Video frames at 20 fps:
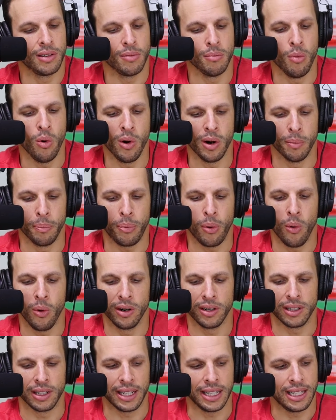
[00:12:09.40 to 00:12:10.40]
more
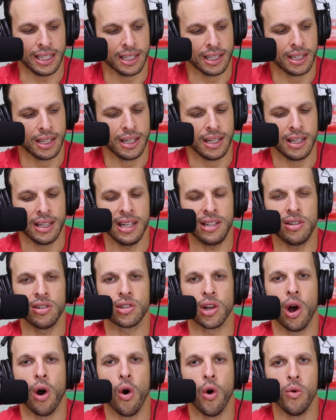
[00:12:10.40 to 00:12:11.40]
importantly, this
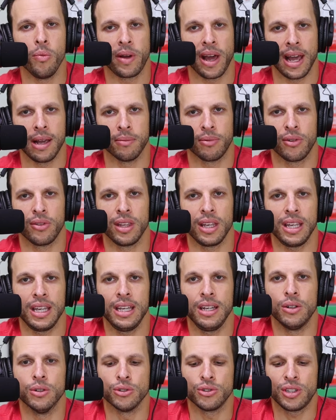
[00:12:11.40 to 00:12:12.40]
is a home game for the
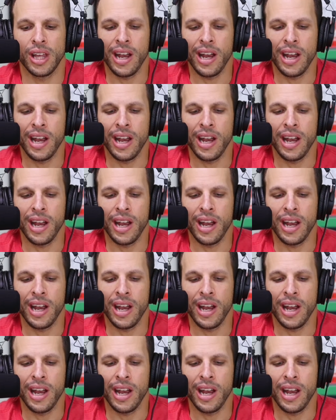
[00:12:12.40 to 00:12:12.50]
Eagles.